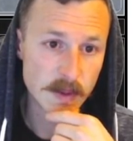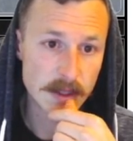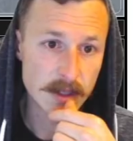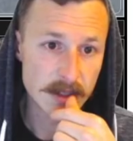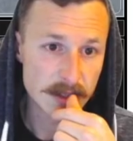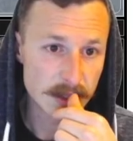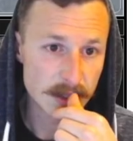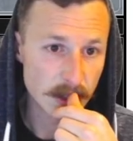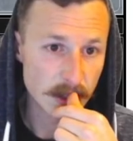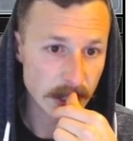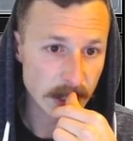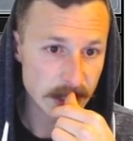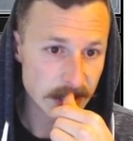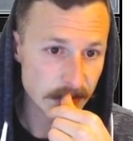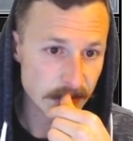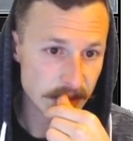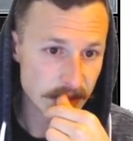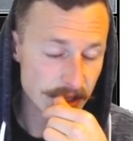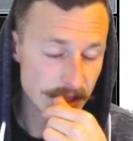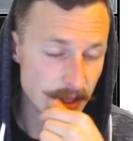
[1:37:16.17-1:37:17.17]
So I
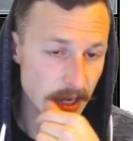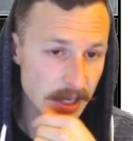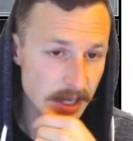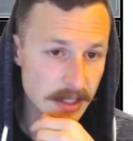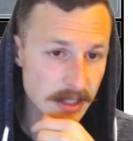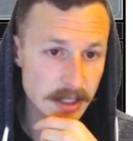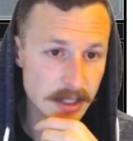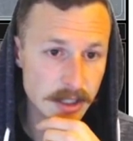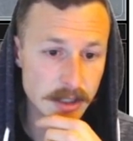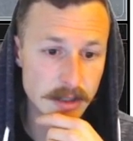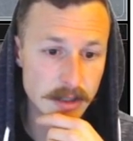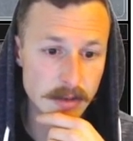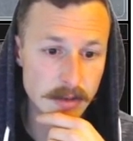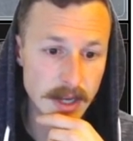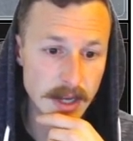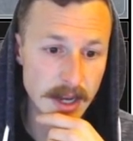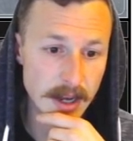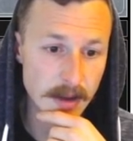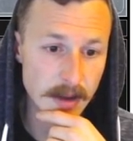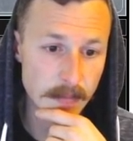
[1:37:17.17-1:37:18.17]
guess I should do
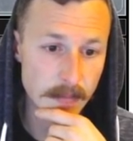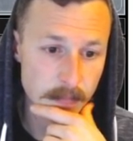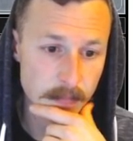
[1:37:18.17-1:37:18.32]
that.